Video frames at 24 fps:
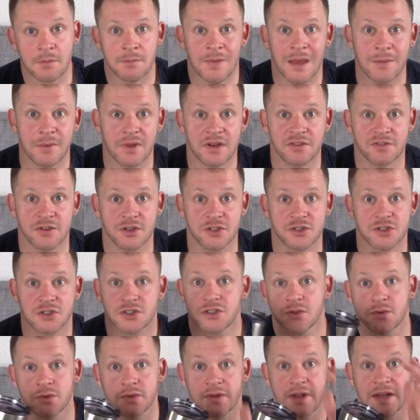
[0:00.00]
Maybe in a version
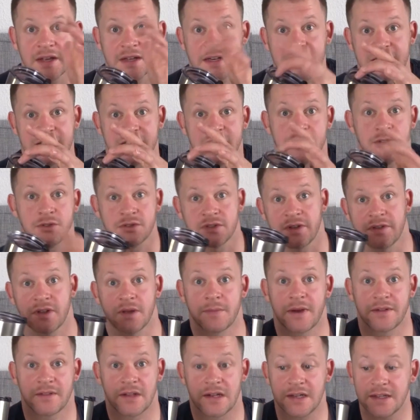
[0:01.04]
2 they can actually do something
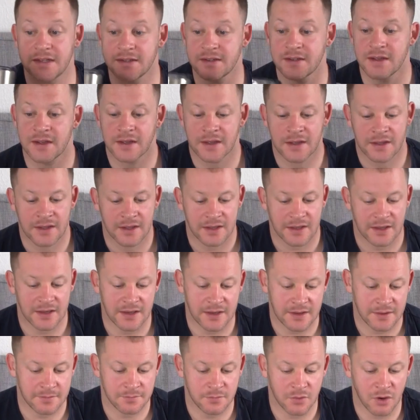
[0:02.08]
about the lid.
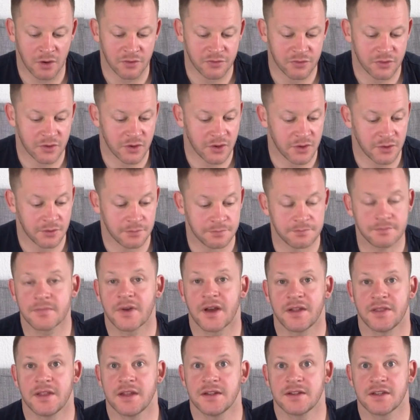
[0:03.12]
Overall,
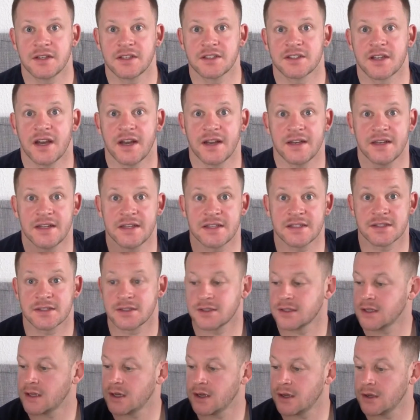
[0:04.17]
I think the design
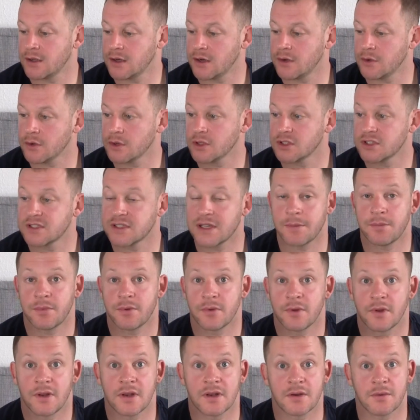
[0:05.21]
is you know, a good
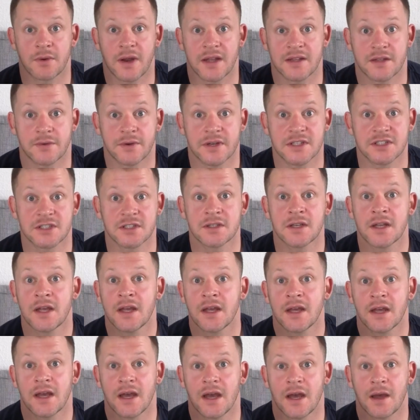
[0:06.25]
step in the right direction,
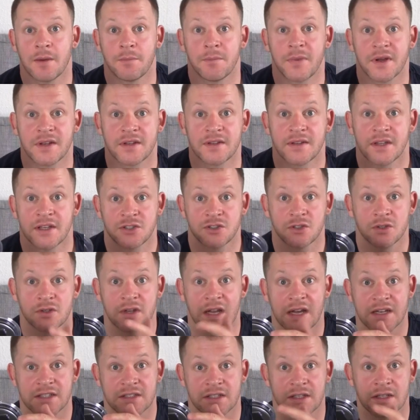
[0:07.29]
but they
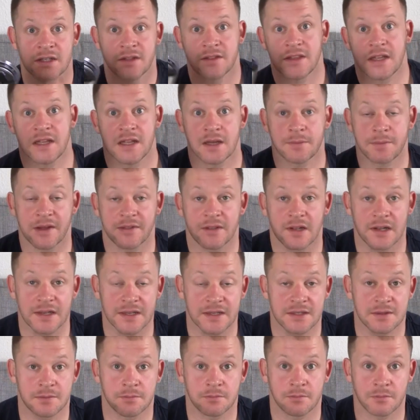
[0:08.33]
should actually think about the
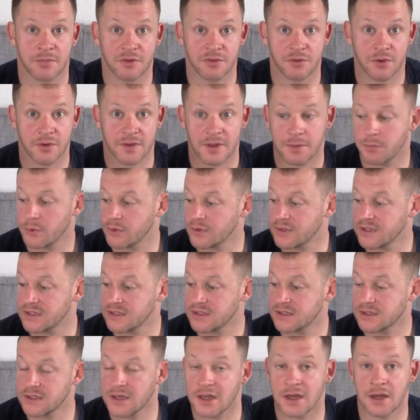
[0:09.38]
lid before they put
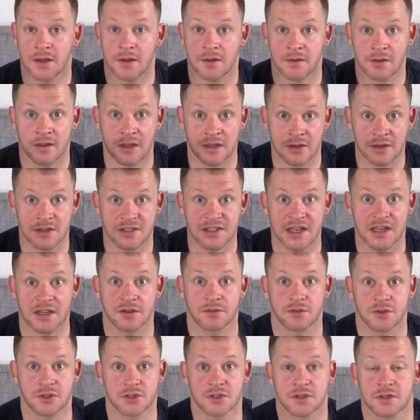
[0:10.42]
this in the
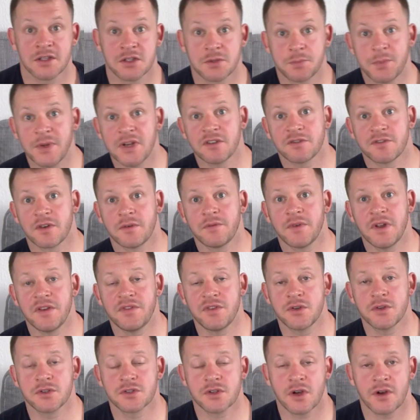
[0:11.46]
second version. This is Peter from
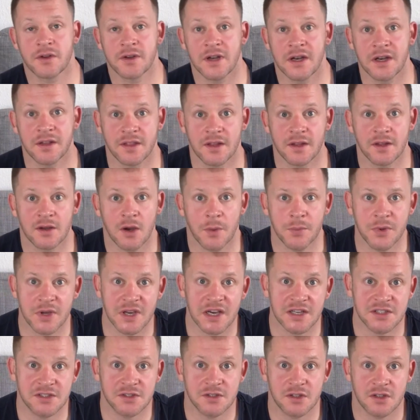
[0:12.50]
Reviews on Anything. Hope you
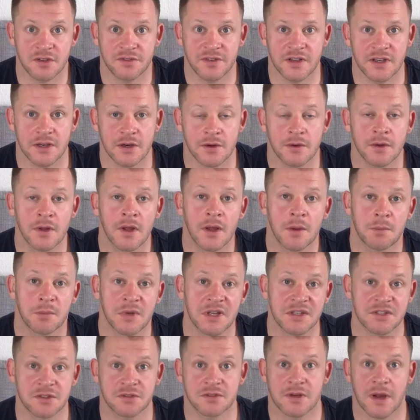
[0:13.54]
guys enjoyed the video.
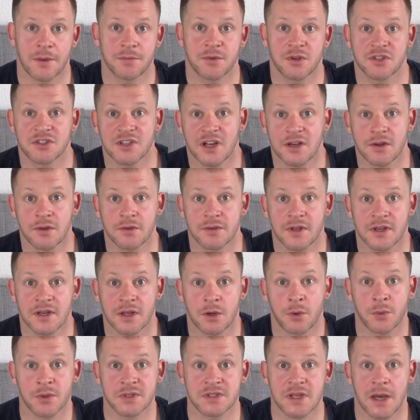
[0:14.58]
Please subscribe to the channel,
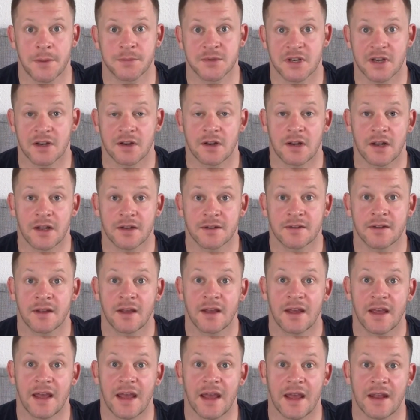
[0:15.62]
that always helps out a lot,
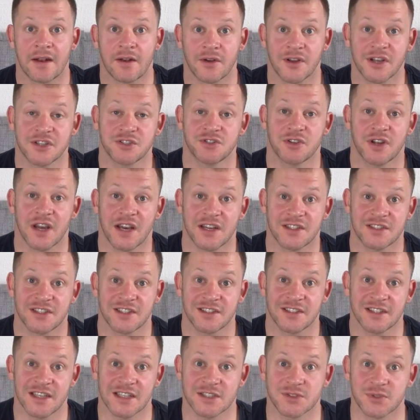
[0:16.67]
and I'll catch you guys
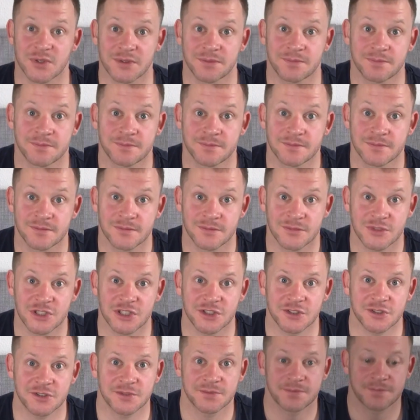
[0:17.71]
in the next one.
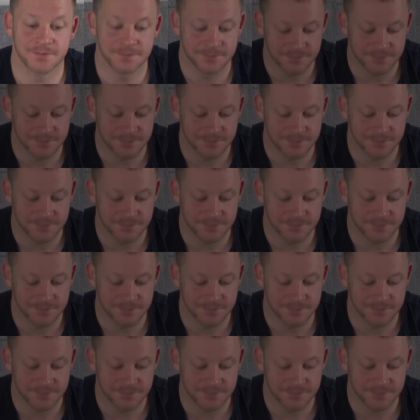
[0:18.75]
Cheers!